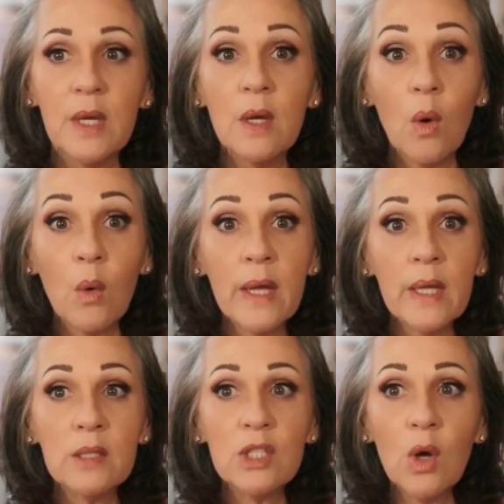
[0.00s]

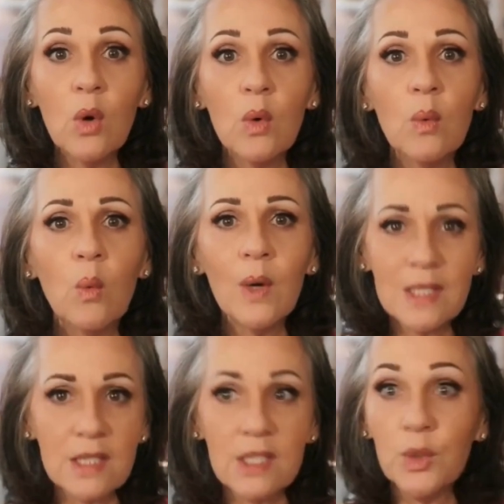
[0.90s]
right? So what
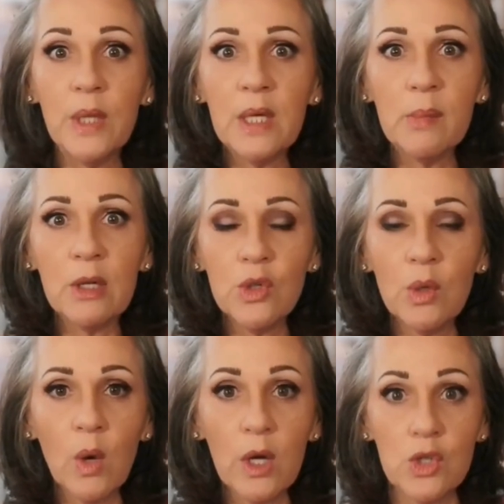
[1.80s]
is unique about you
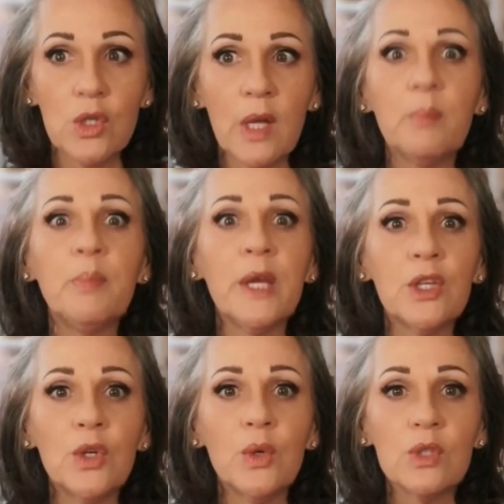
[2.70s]
and why should I pick
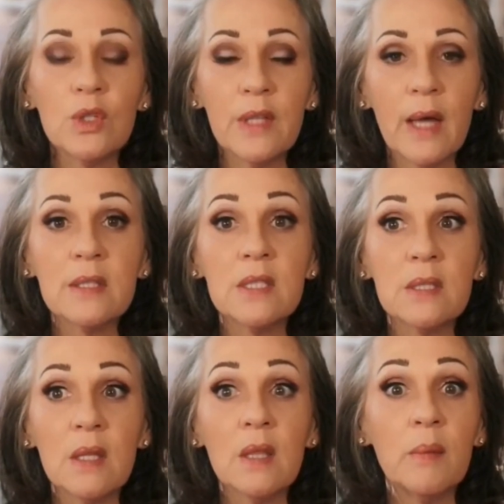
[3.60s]
you? So that's
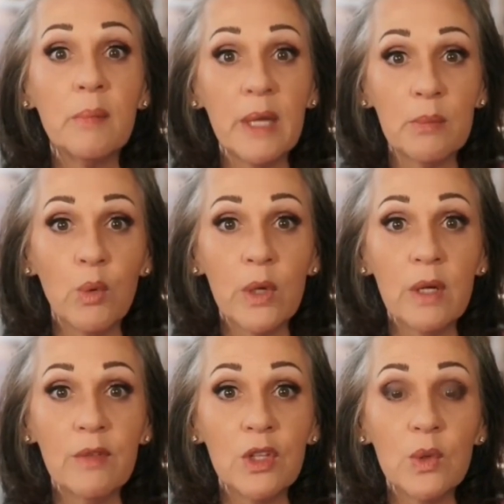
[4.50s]
the main point
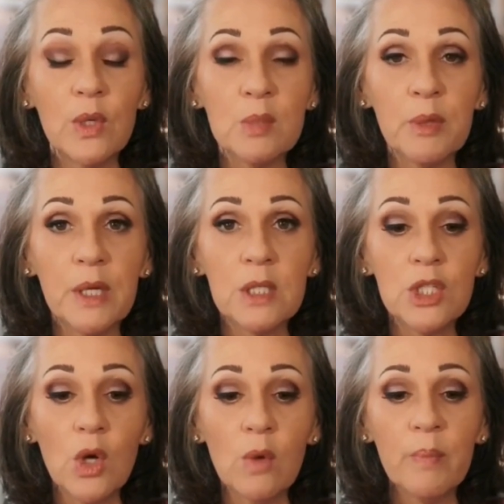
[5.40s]
of the USP.
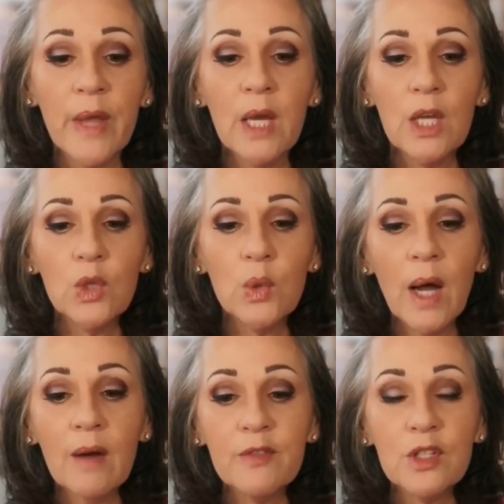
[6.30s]
So you
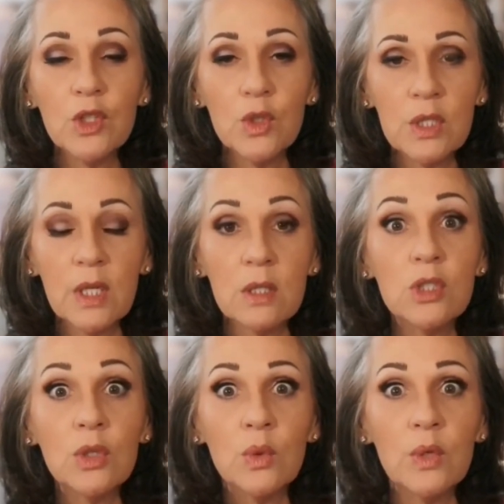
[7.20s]
have to use it
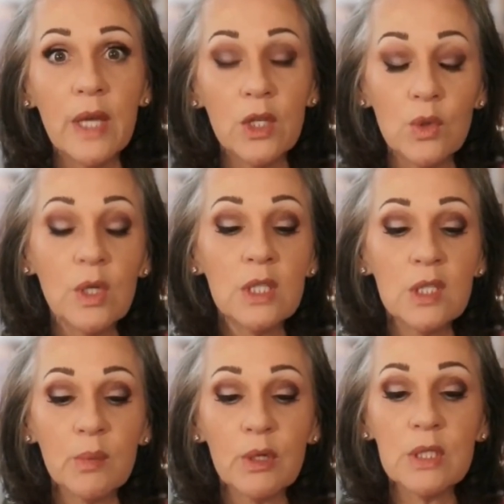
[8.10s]
to get new
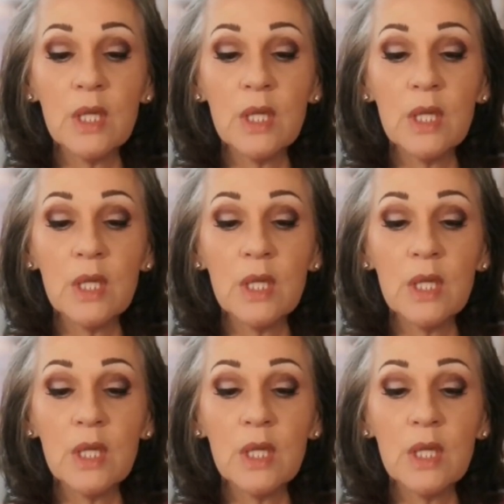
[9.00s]
customers